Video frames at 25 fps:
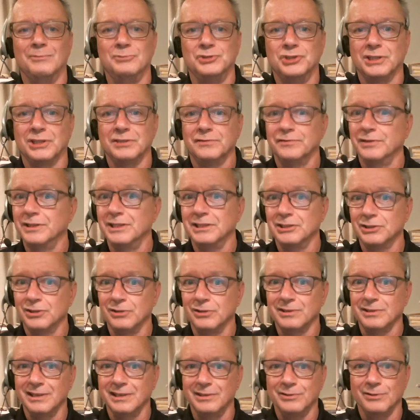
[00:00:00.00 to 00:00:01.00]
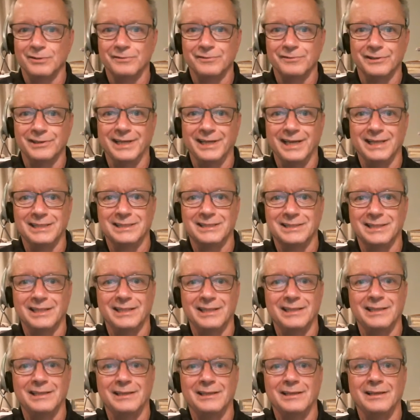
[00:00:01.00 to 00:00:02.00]
Just finished looking over an
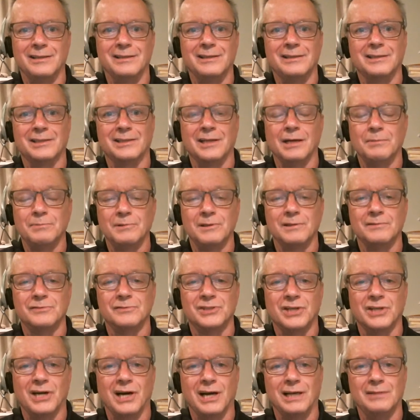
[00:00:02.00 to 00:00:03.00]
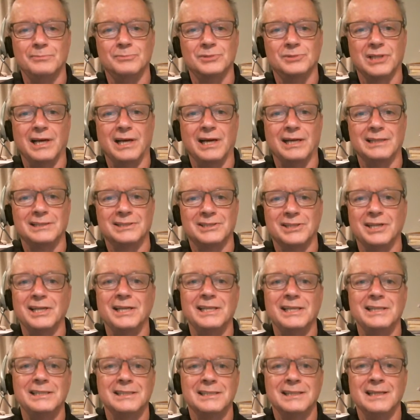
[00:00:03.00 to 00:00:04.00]
essay a couple of times last
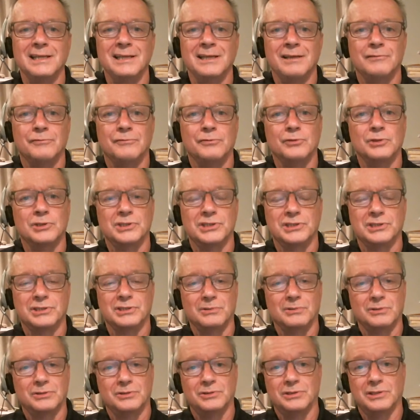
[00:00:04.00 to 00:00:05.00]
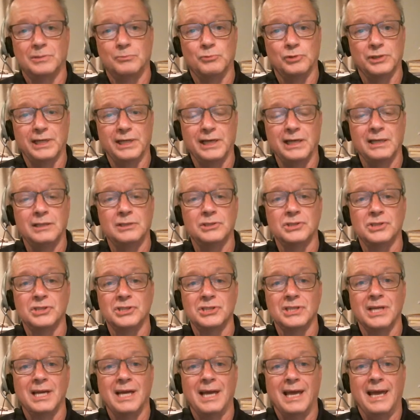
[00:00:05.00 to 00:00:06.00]
night for someone
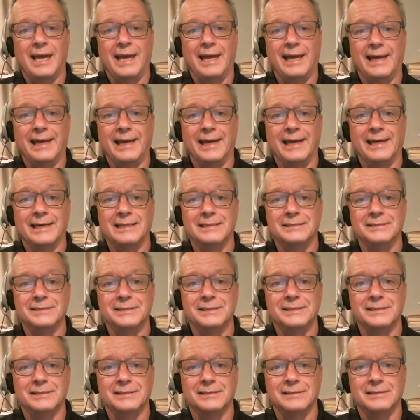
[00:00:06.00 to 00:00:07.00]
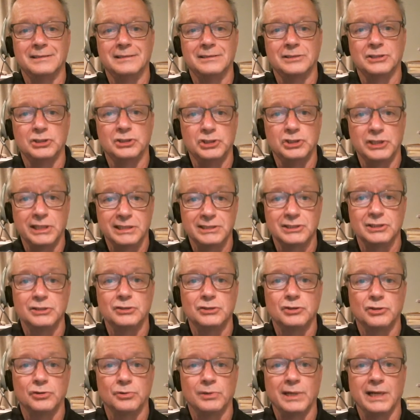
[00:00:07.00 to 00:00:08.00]
else, and
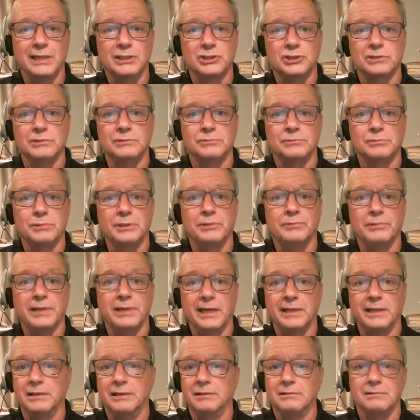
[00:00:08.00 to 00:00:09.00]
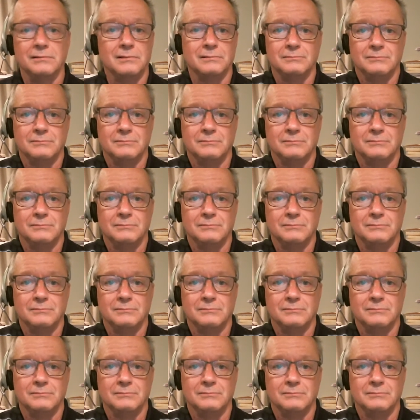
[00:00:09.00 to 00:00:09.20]
suggested corrections, reread it.